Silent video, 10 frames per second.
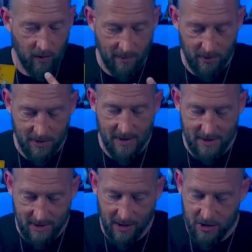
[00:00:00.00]
represent
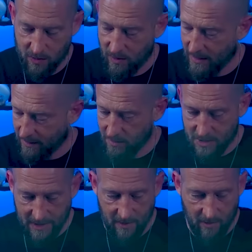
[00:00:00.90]
sexual
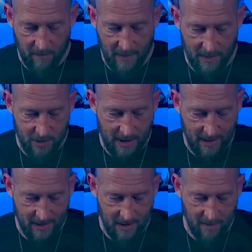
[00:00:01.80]
energy and all that
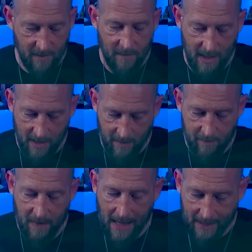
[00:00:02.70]
jazz here, and they
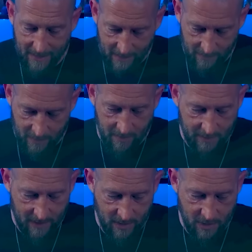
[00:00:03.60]
have that in their
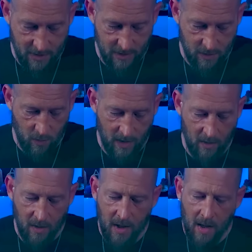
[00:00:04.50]
intentions as
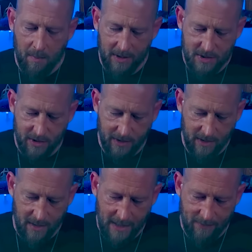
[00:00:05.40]
well. But it's looking
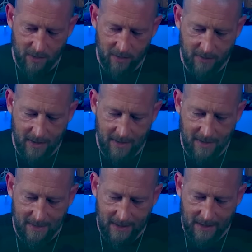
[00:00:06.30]
like they're
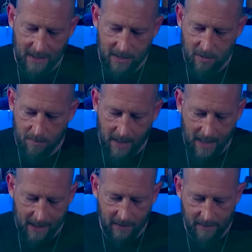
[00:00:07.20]
intending to get you
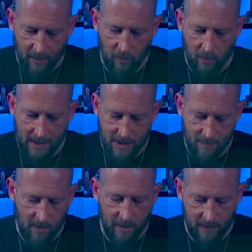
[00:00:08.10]
back and like
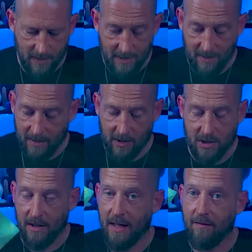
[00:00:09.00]
re-spark this
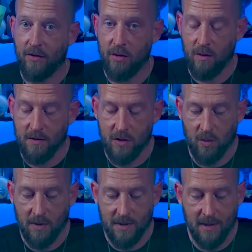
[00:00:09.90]
connection. I have Two of
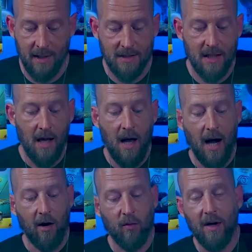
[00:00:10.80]
Swords next.
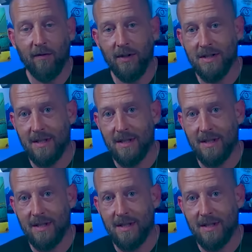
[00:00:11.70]
I referenced